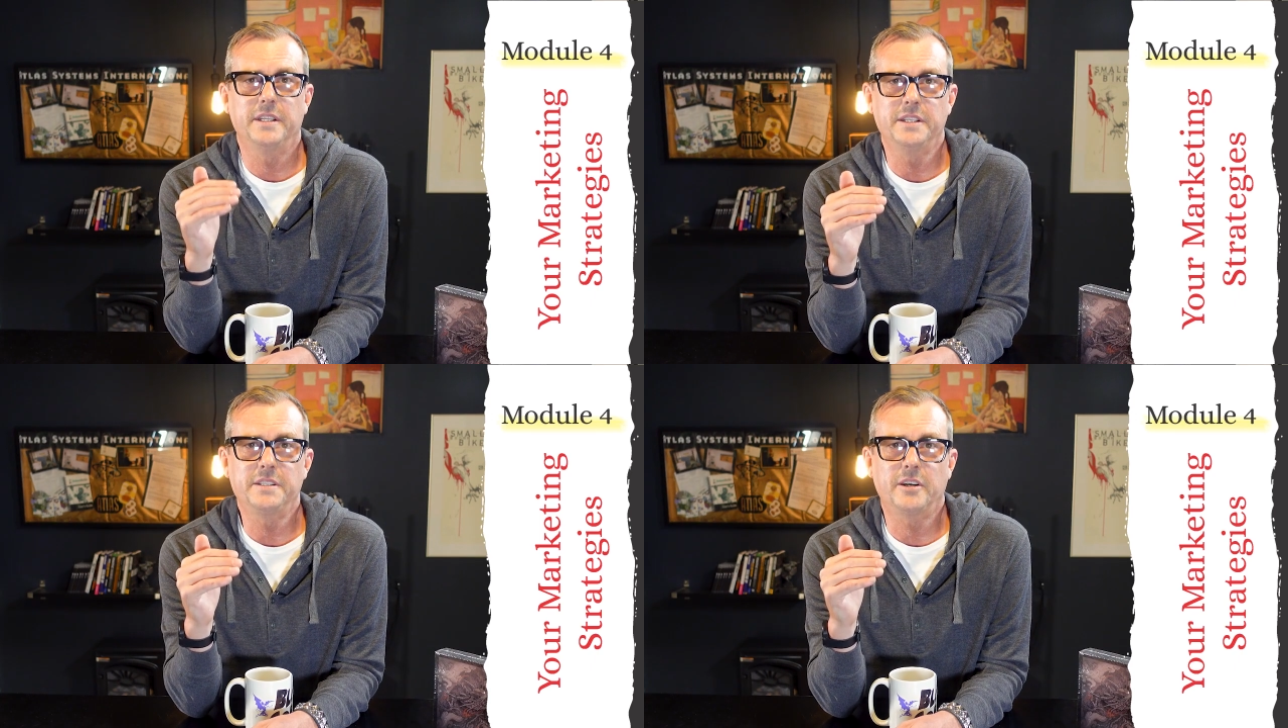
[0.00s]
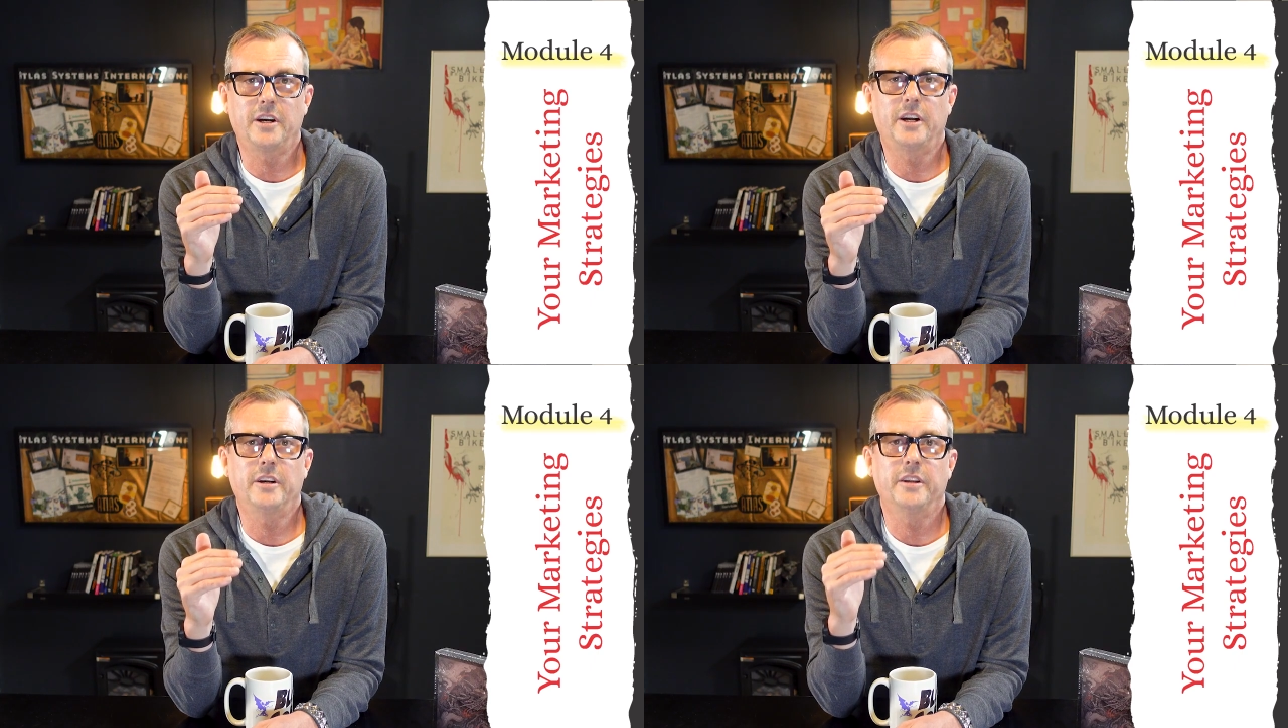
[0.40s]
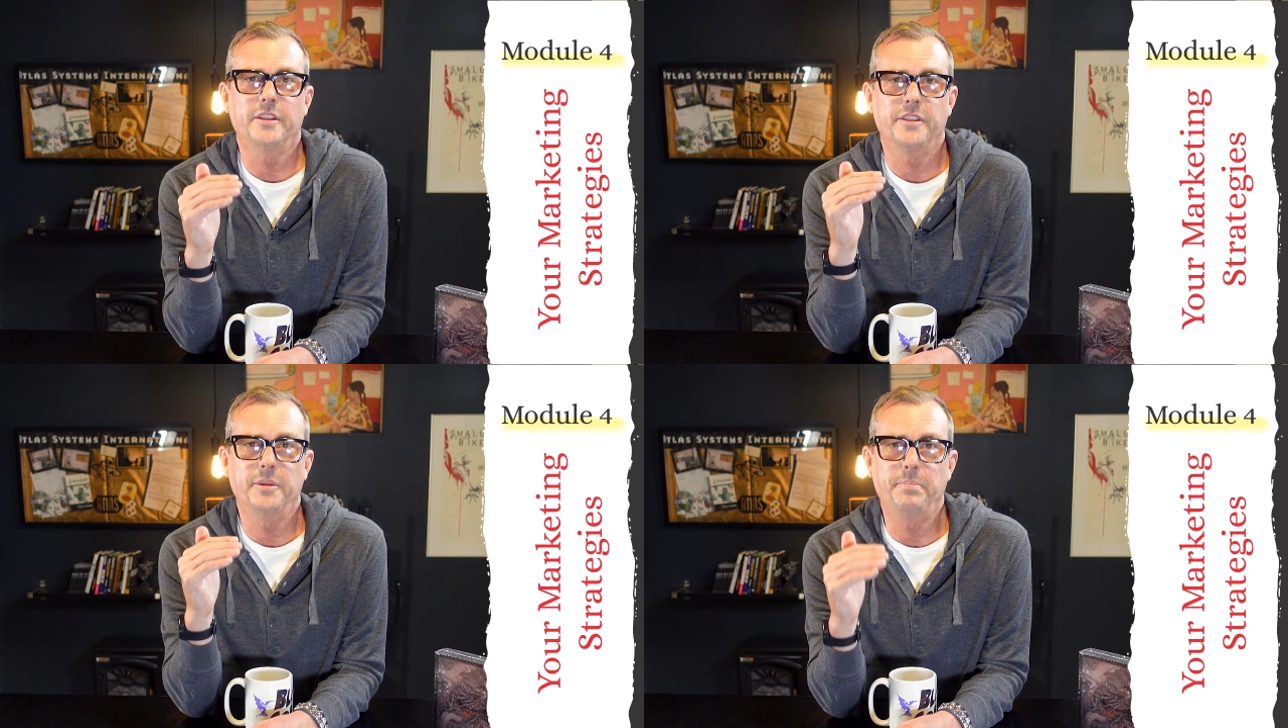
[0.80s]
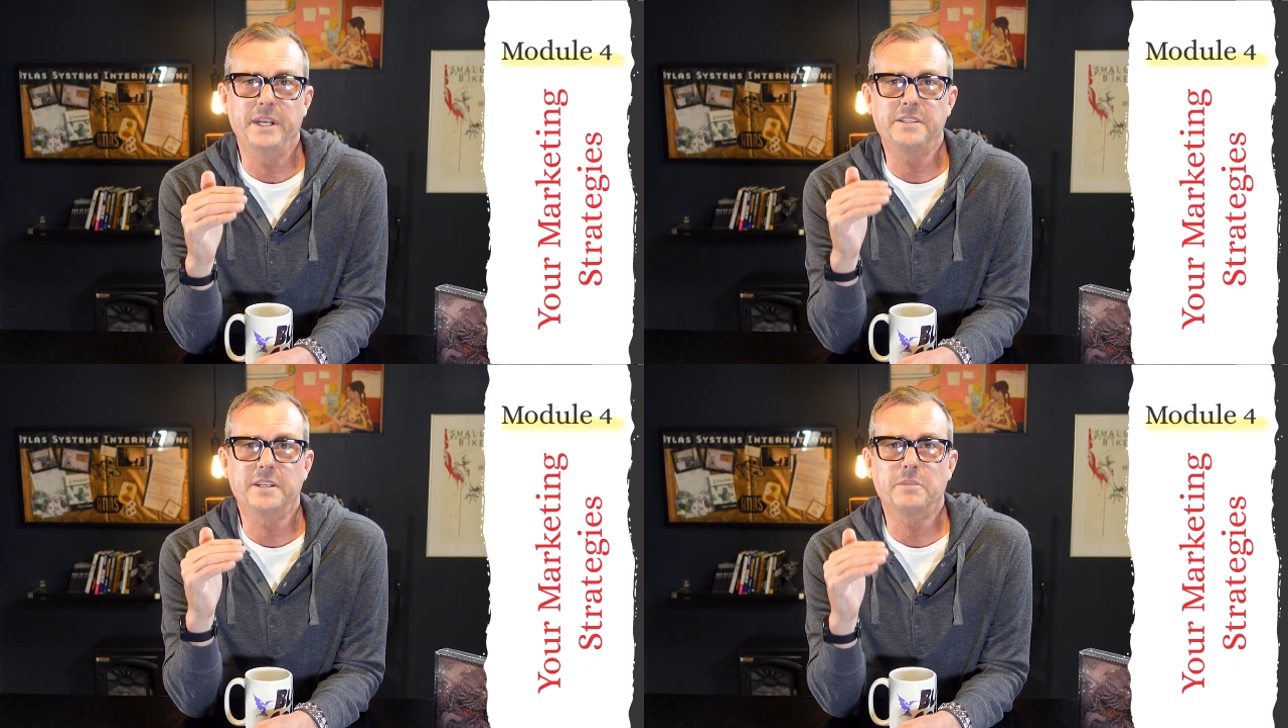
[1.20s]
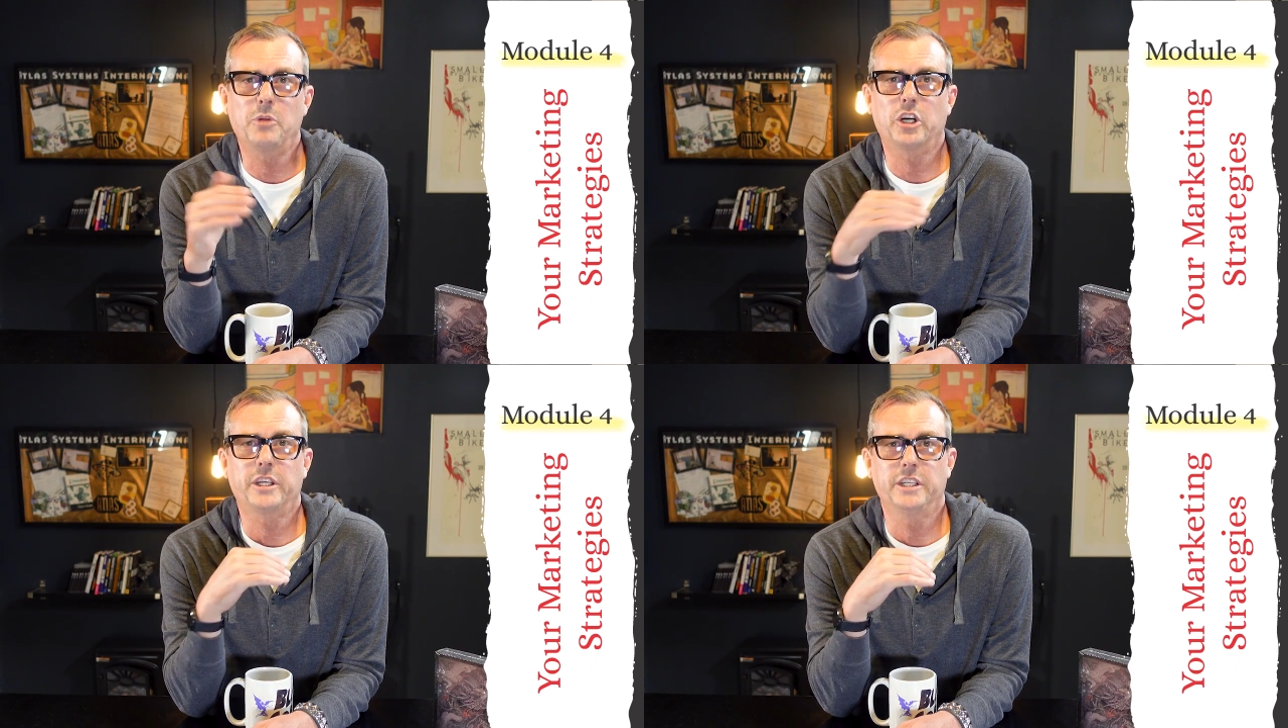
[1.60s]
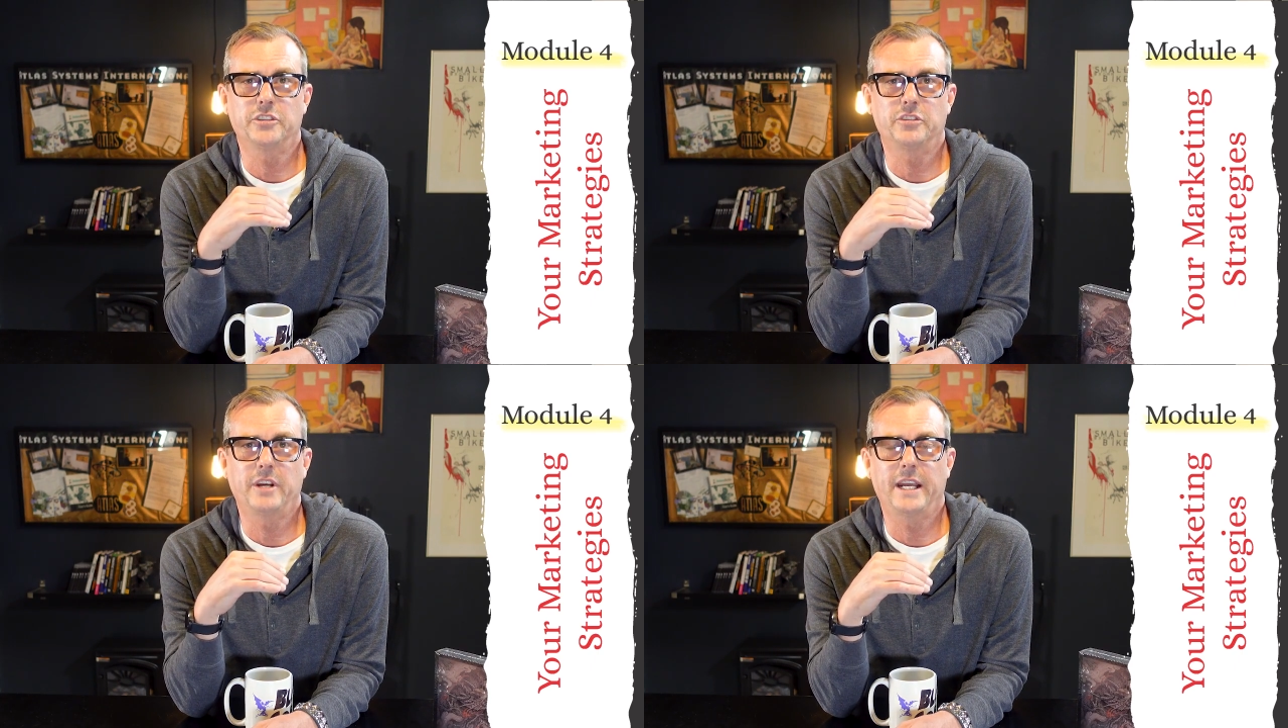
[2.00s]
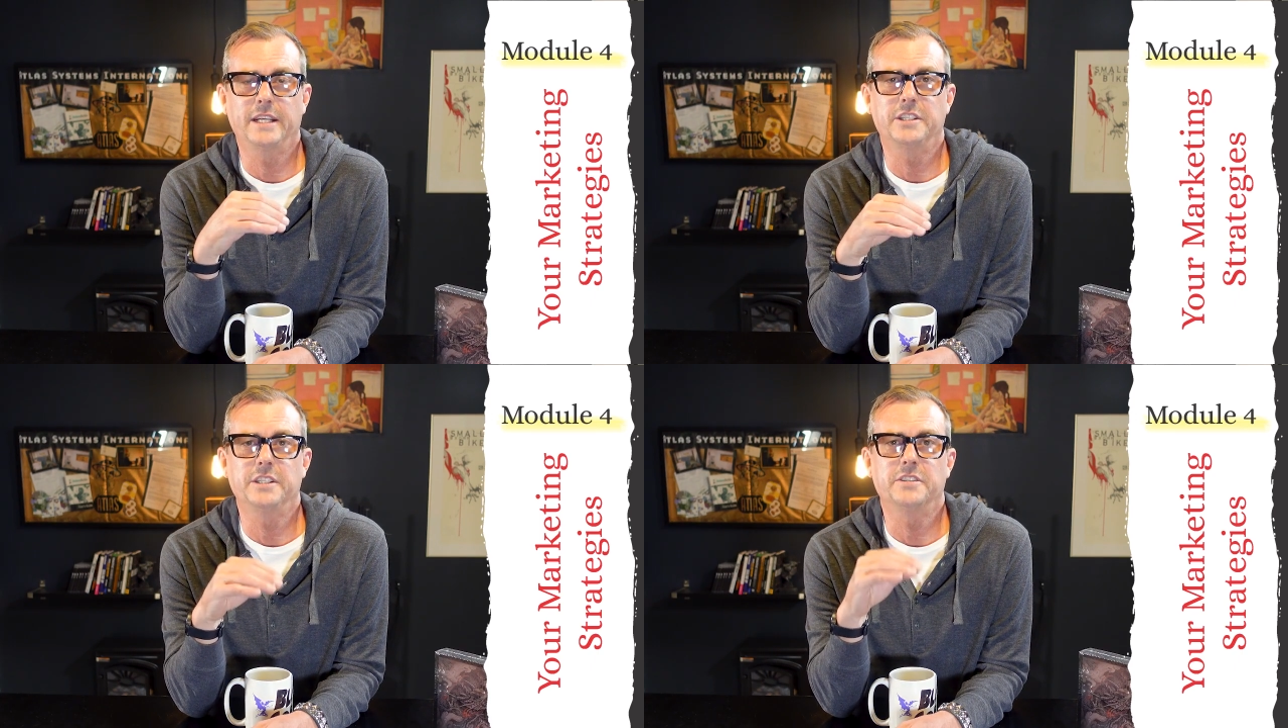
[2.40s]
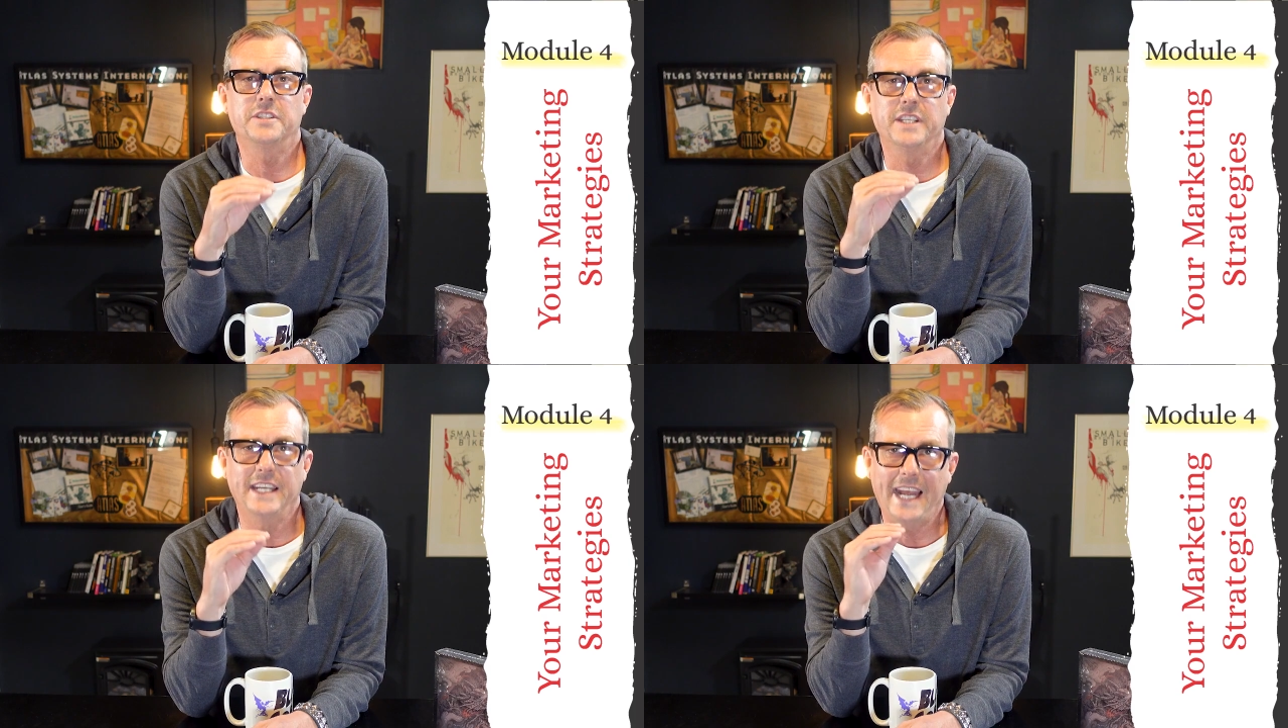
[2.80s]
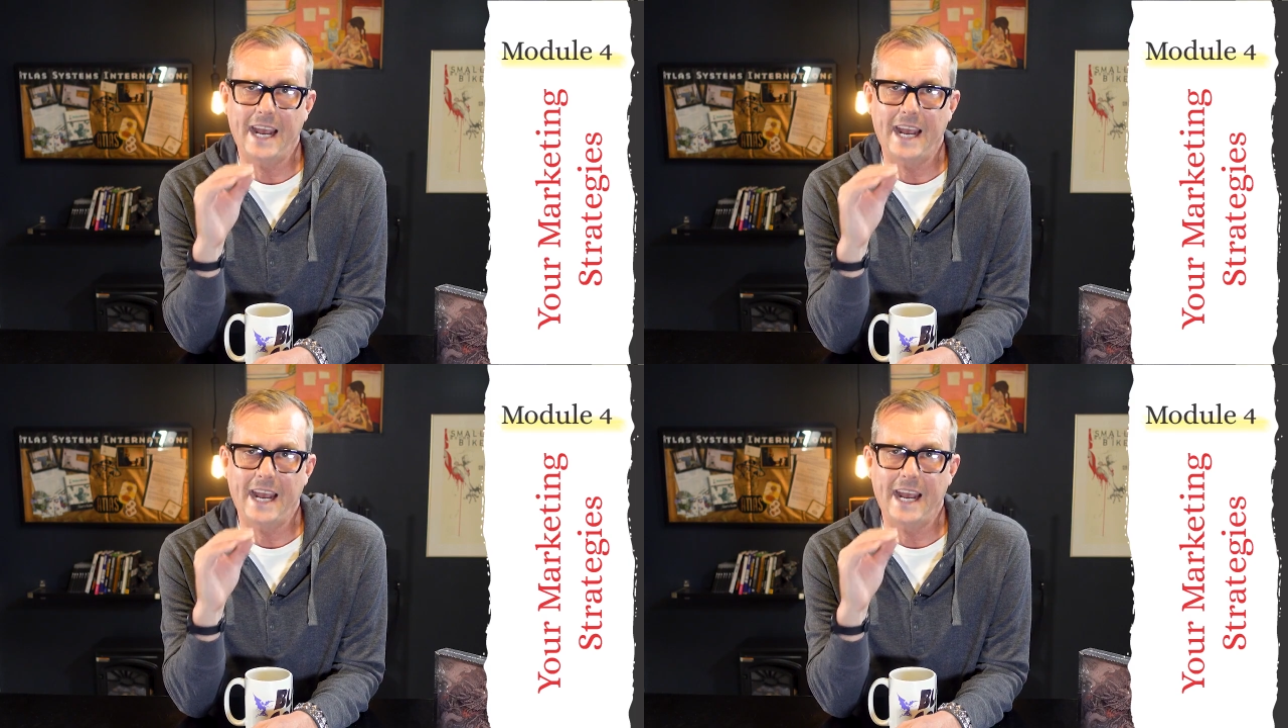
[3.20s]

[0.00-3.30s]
These are the basic marketing strategies that